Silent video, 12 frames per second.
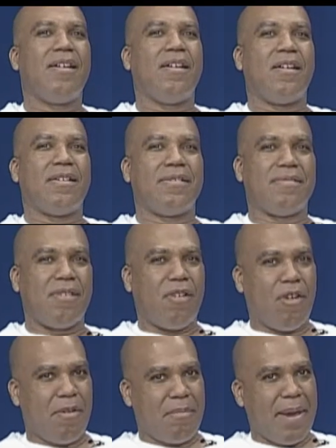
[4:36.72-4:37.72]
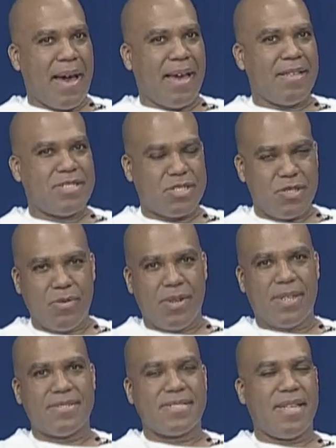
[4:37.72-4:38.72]
are my
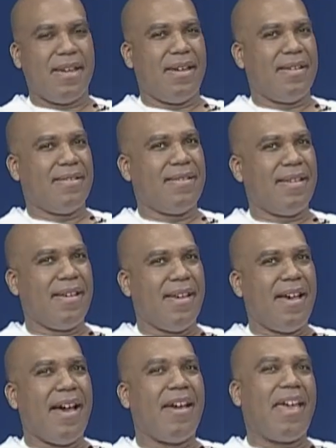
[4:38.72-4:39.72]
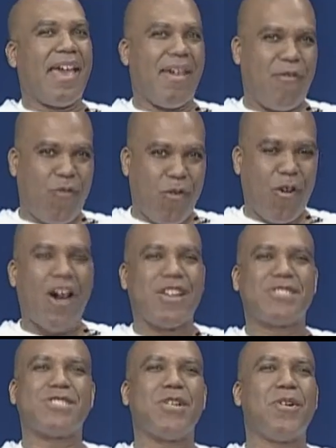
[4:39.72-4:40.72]
students, and for
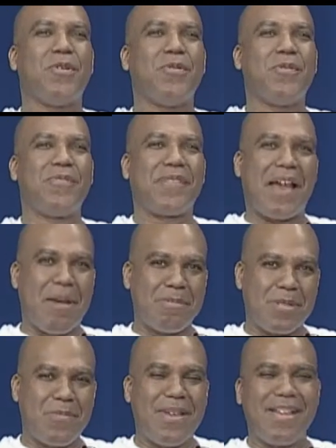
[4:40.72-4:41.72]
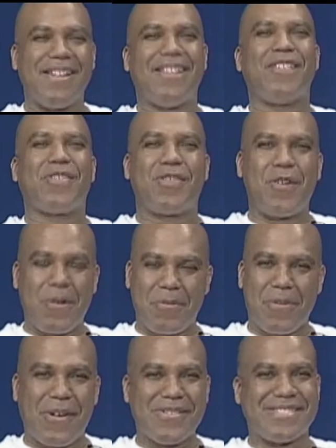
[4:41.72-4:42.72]
our show, I'm speaking in the
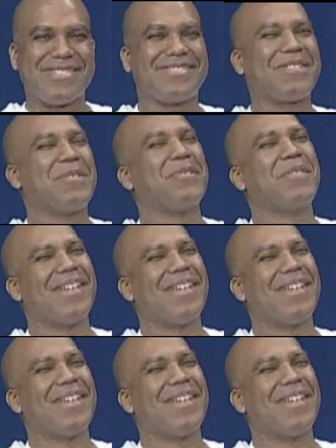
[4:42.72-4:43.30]
third person, so